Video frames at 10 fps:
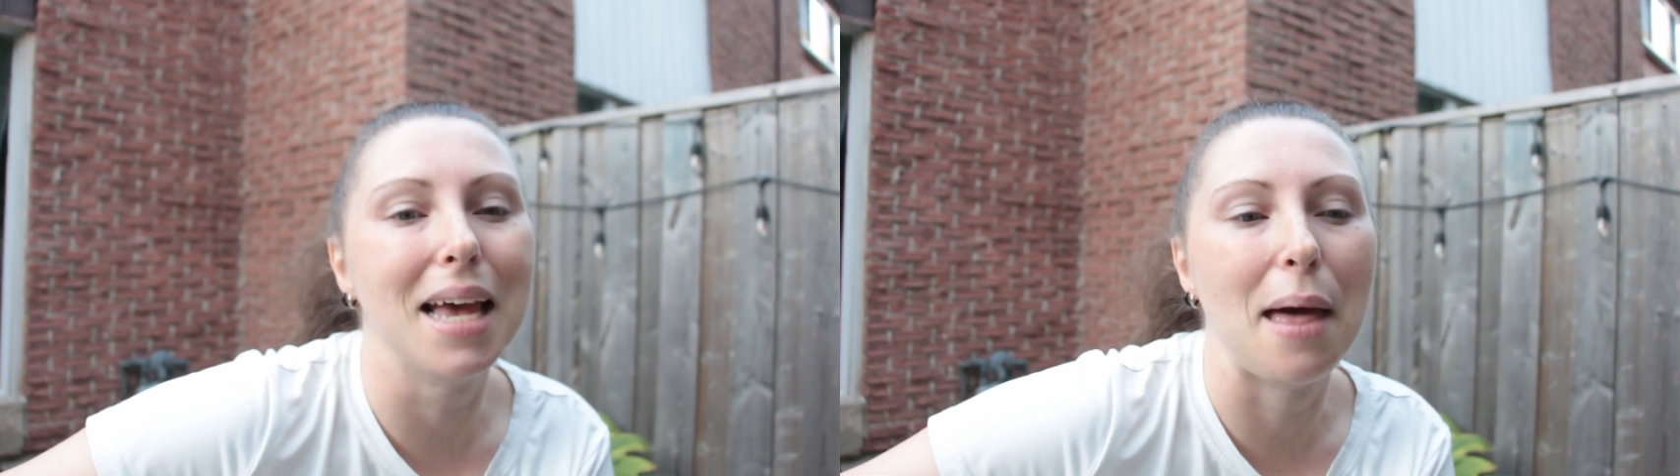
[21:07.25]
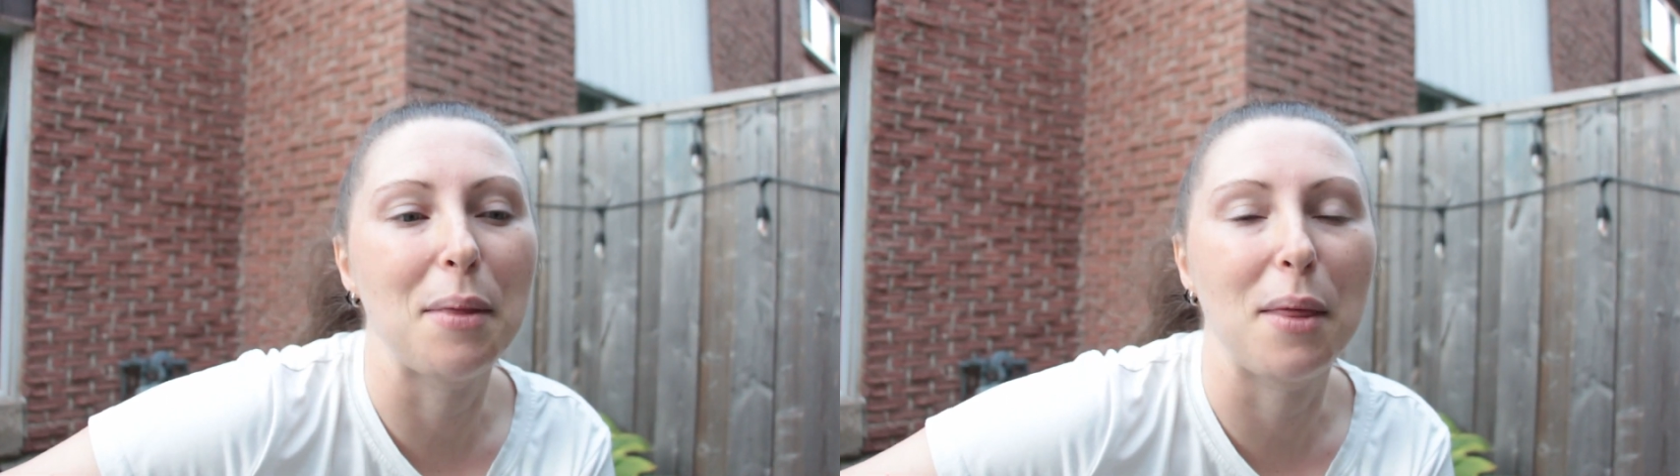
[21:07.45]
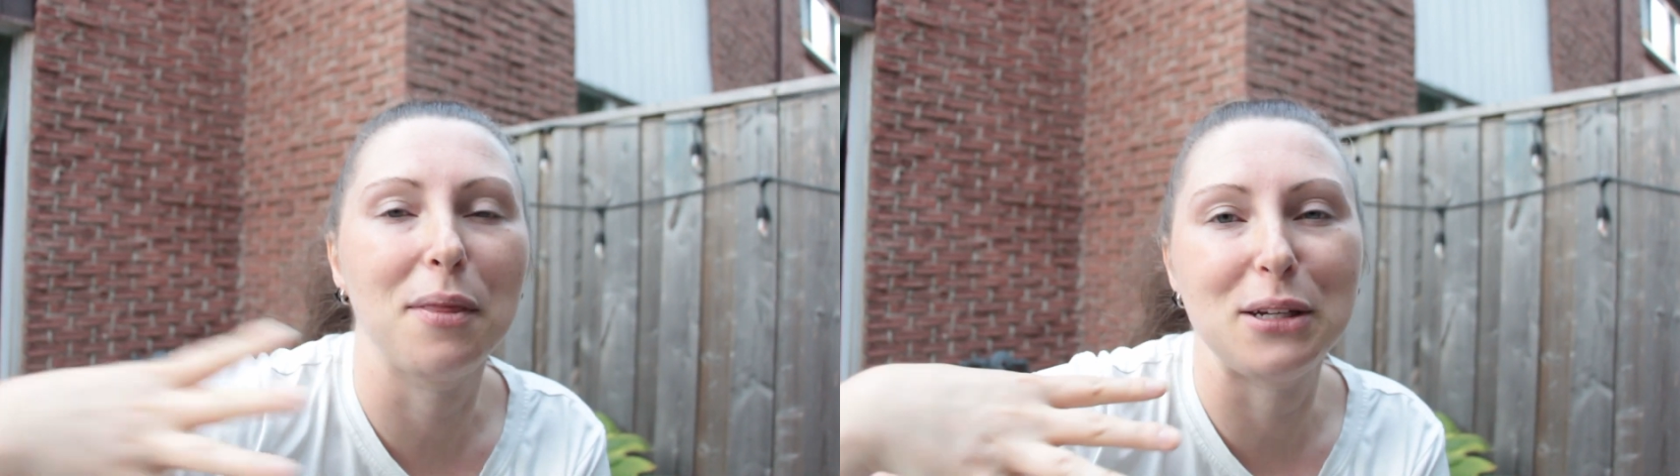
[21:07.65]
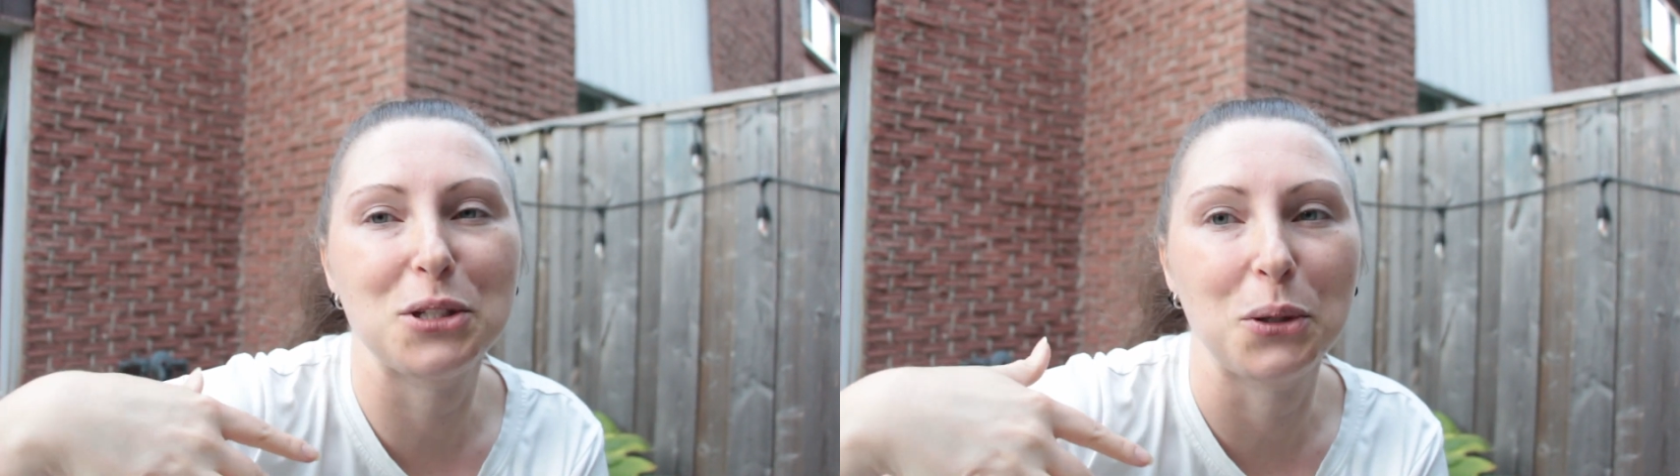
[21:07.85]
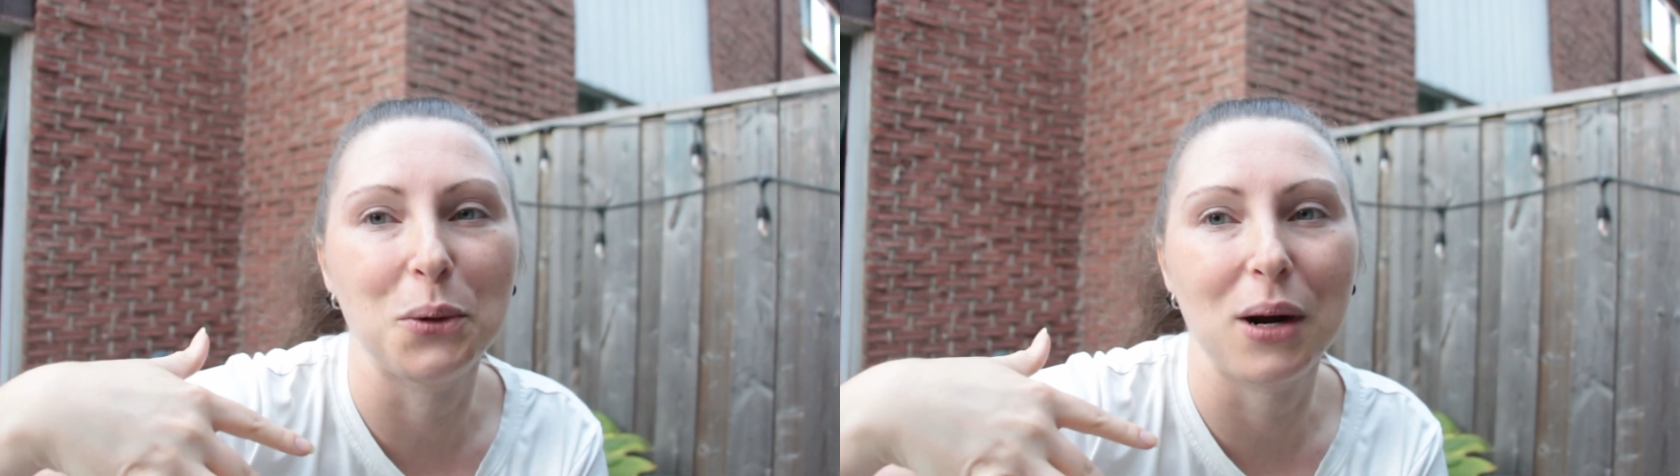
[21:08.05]
and then the
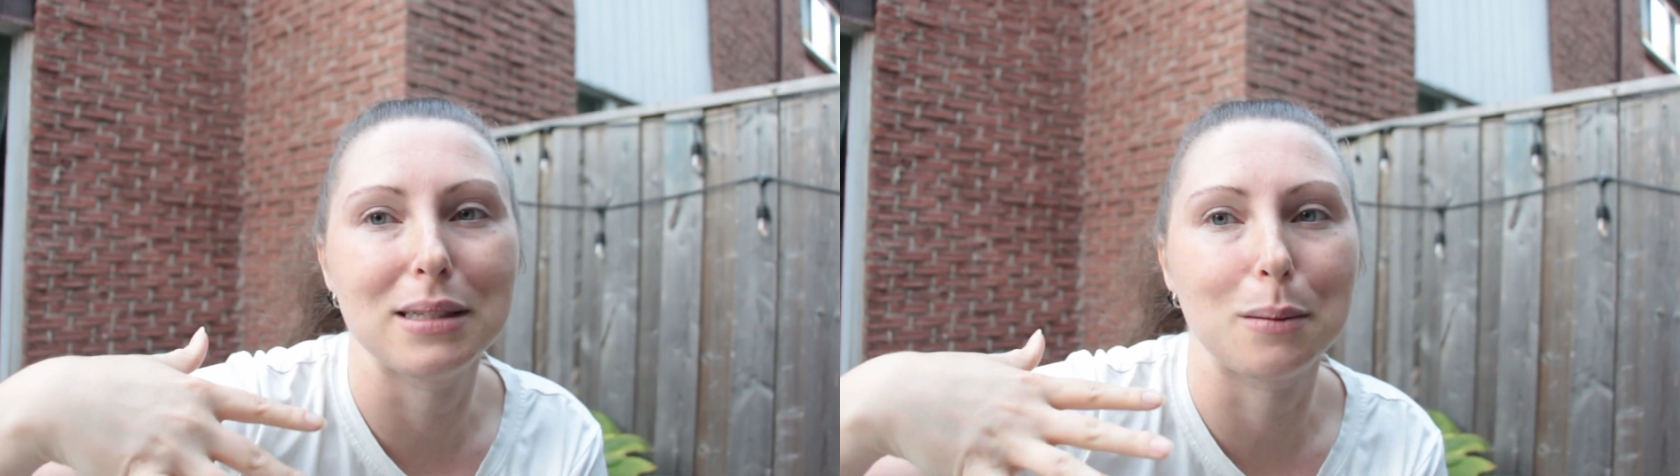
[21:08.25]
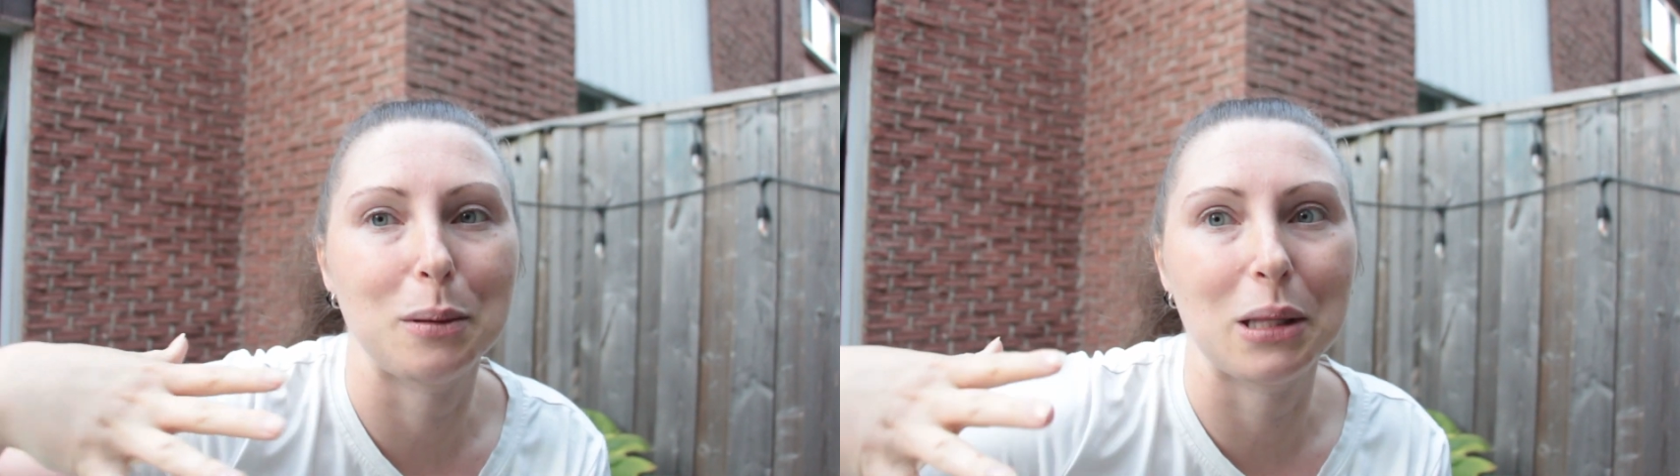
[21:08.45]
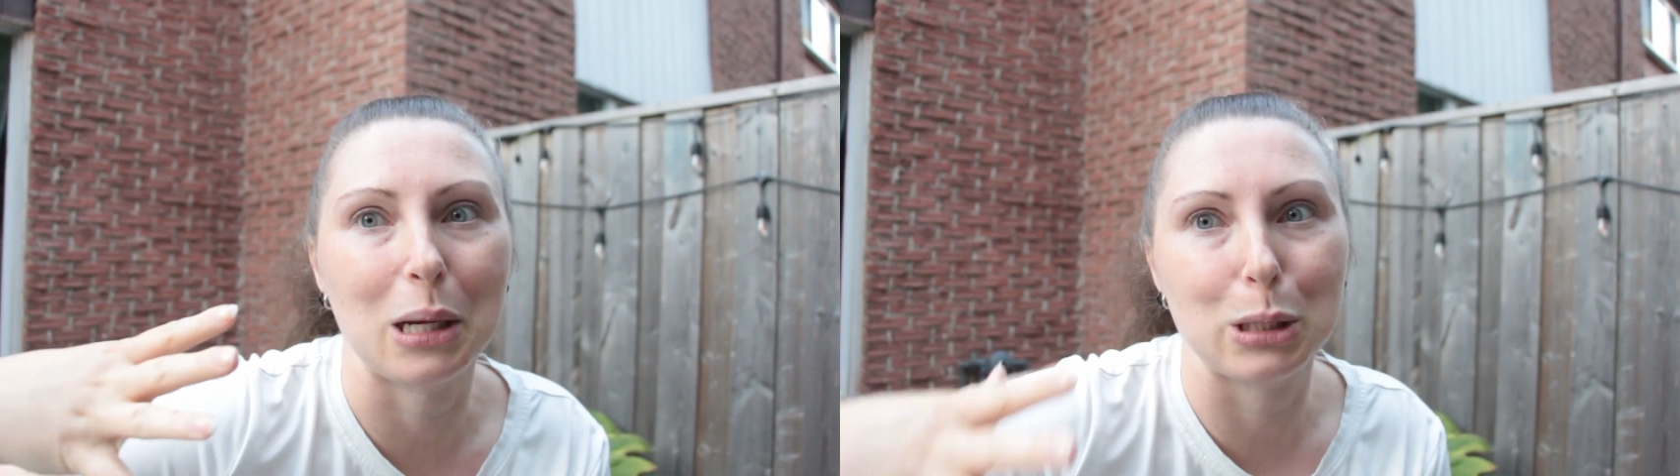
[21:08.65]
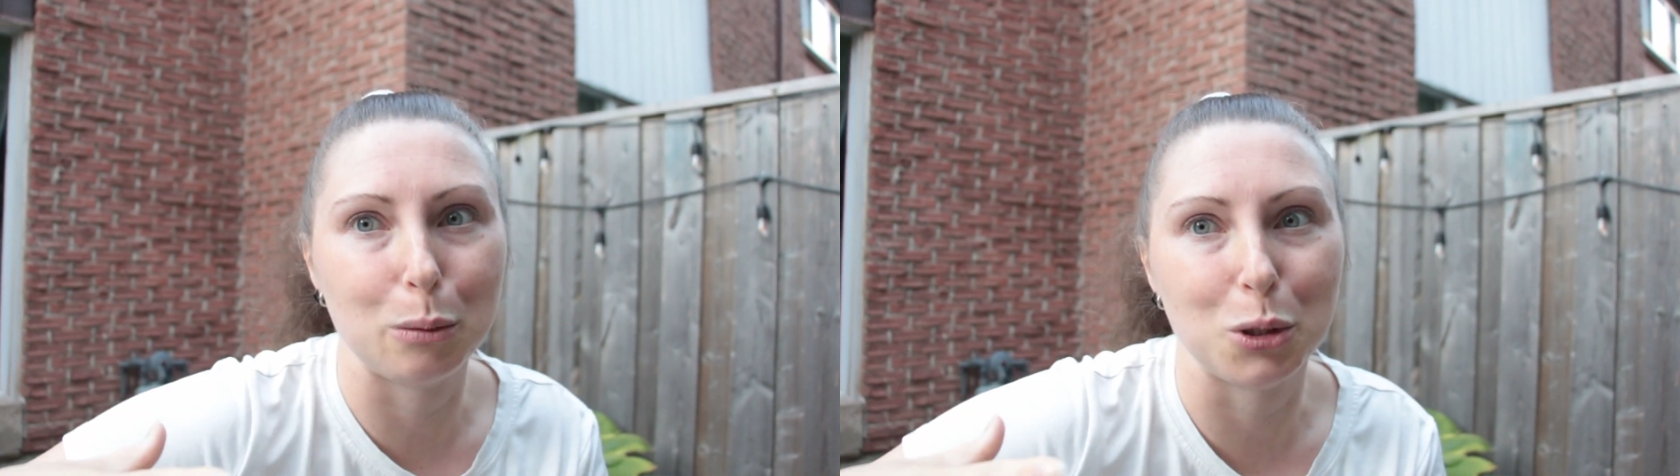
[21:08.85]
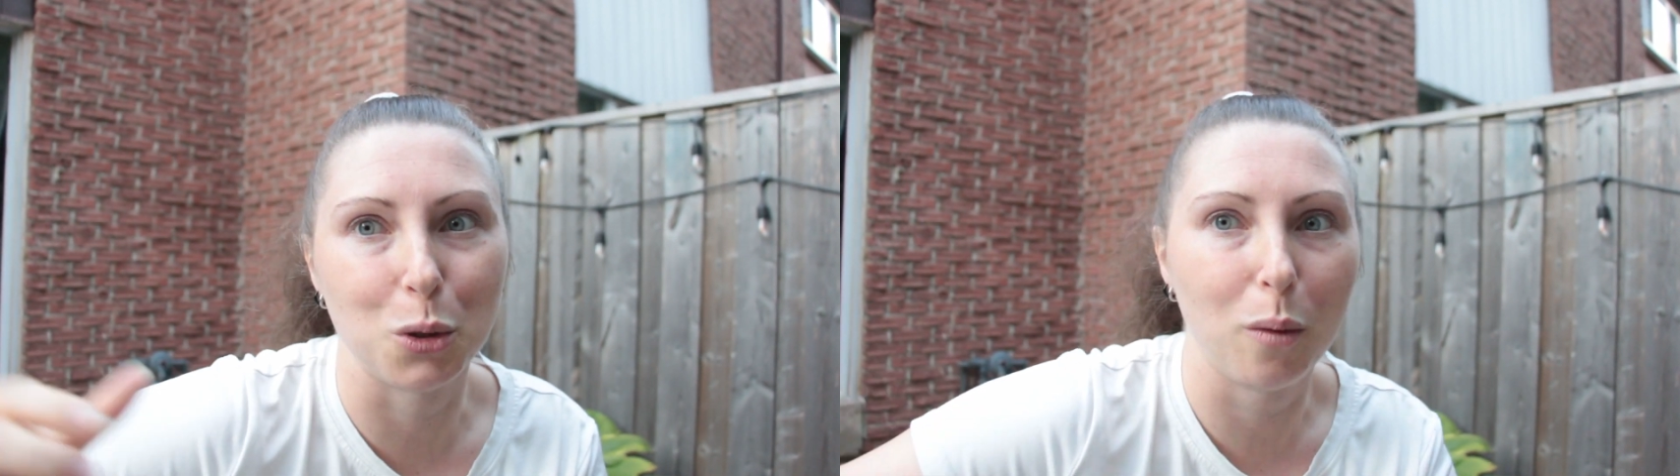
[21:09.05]
tour ends up being like
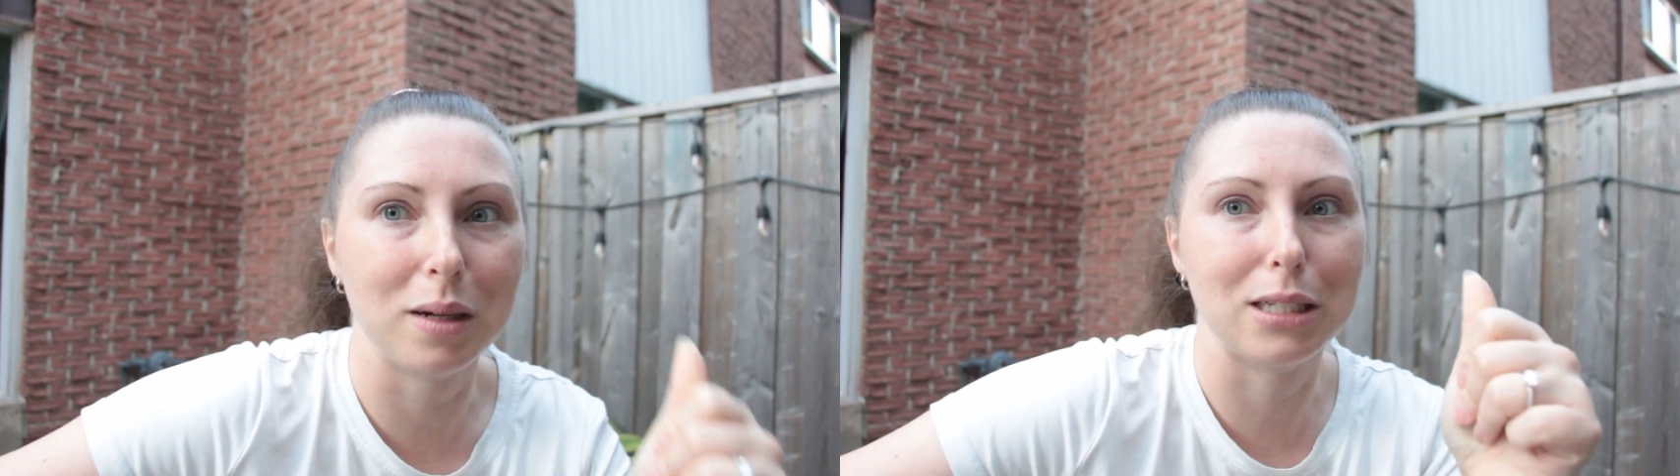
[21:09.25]
super short because